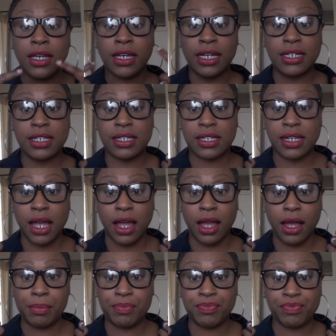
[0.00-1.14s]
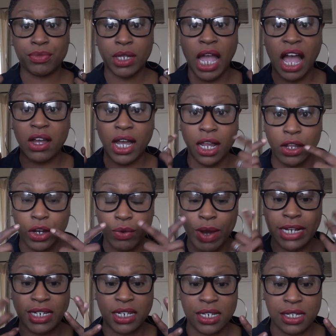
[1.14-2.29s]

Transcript: Cons um, I'll color correct and